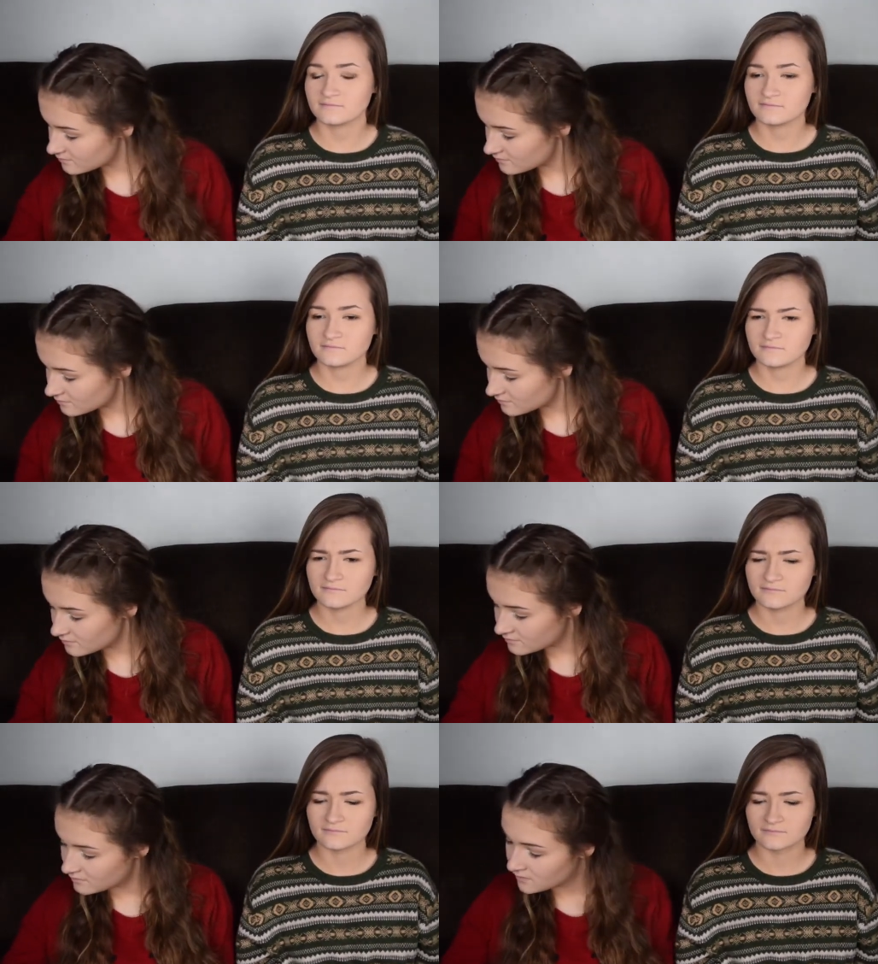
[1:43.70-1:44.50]

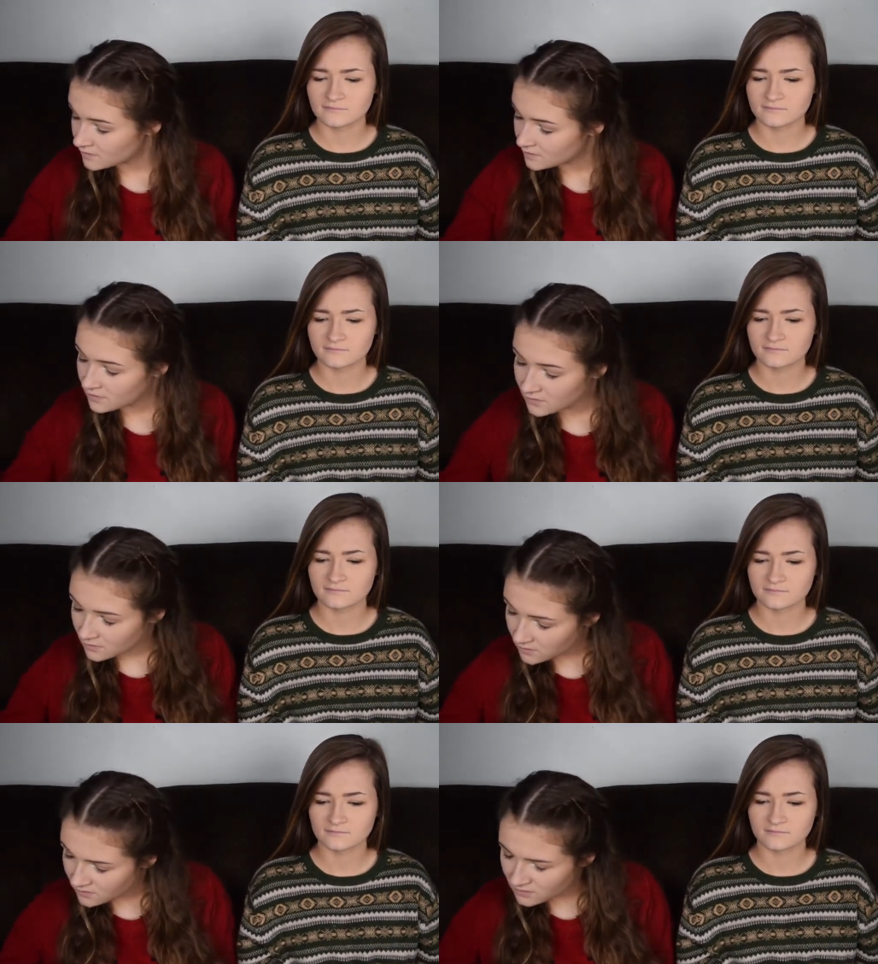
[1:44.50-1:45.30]

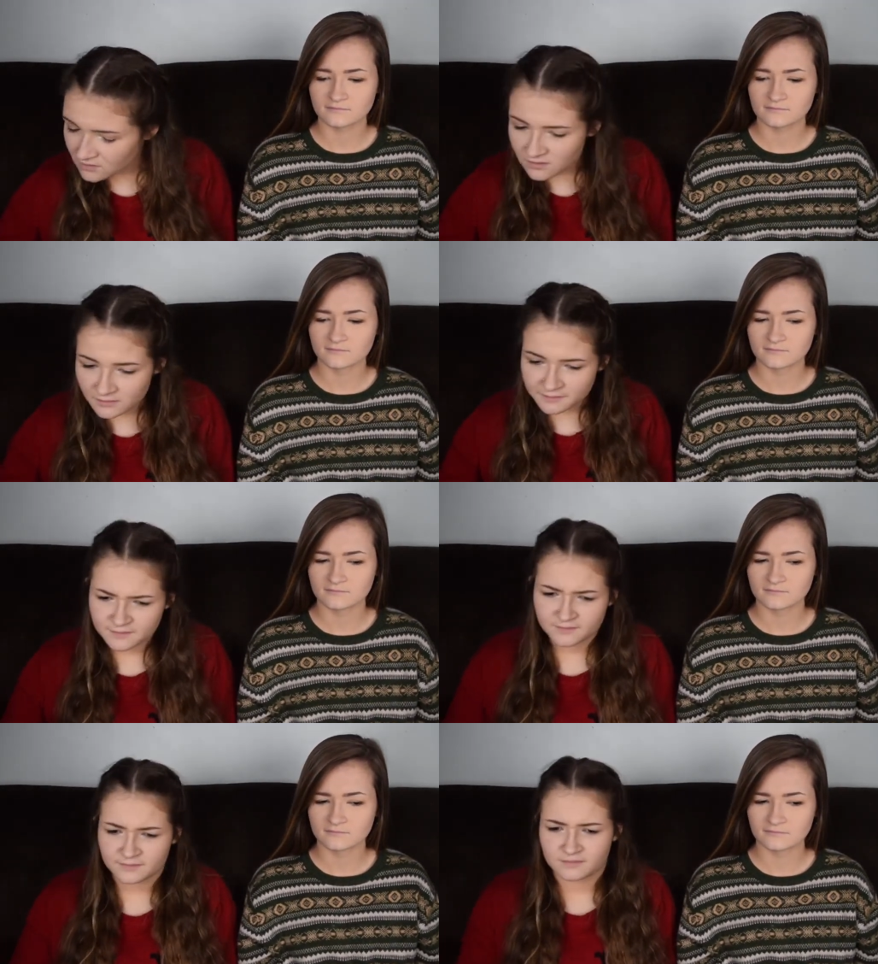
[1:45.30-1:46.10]

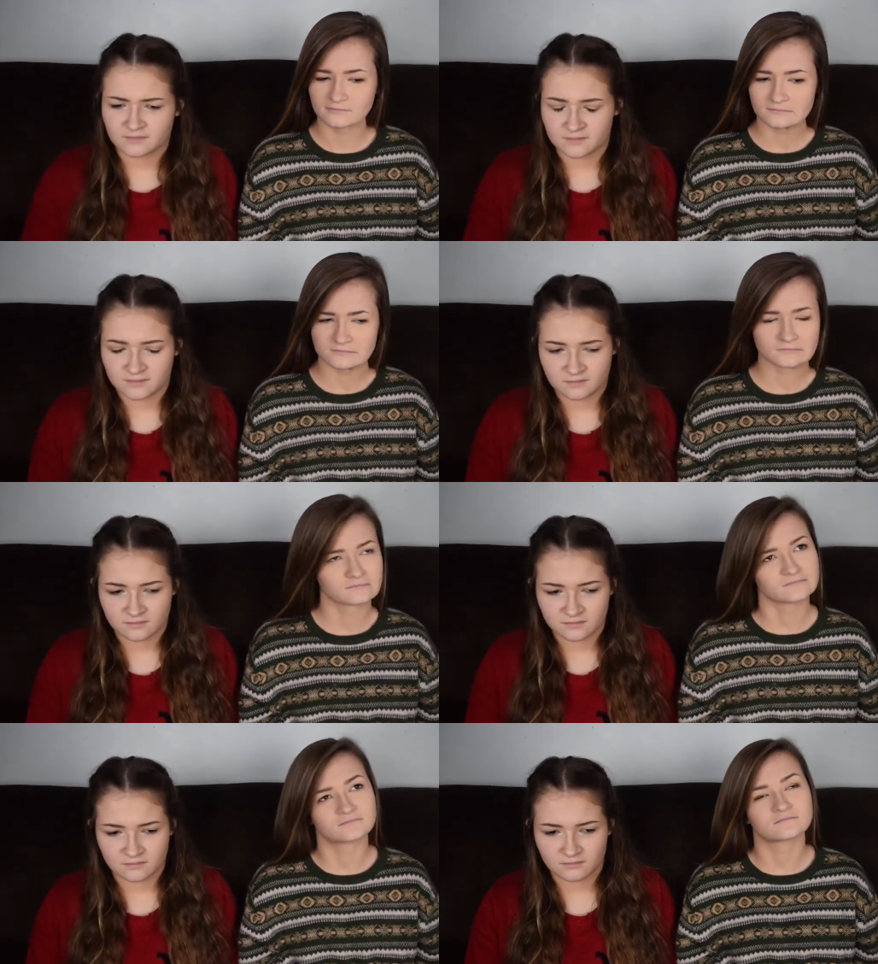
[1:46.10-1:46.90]

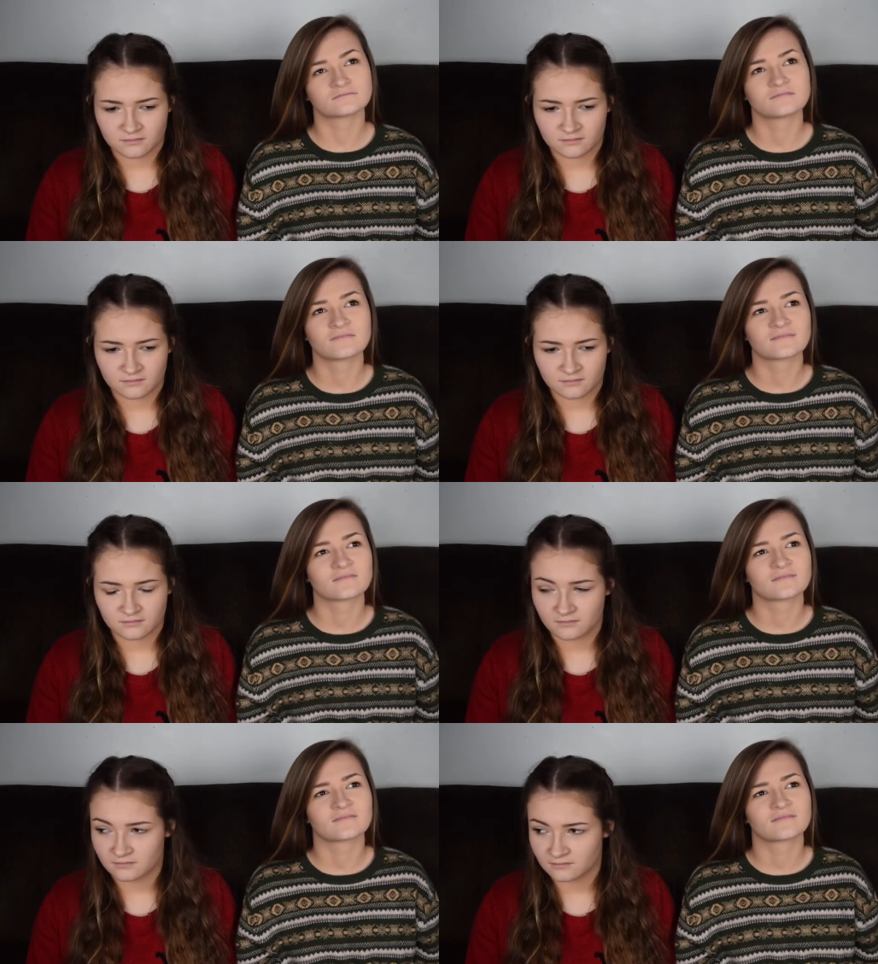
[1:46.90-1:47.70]

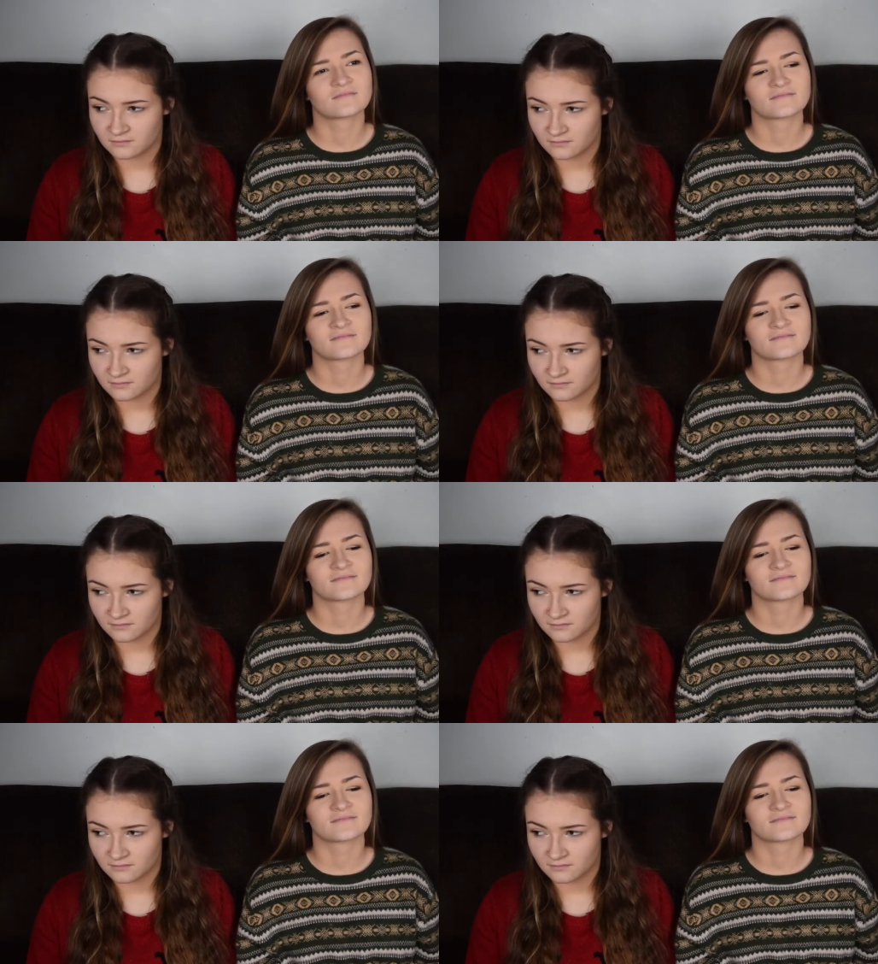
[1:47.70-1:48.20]
(no one is talking)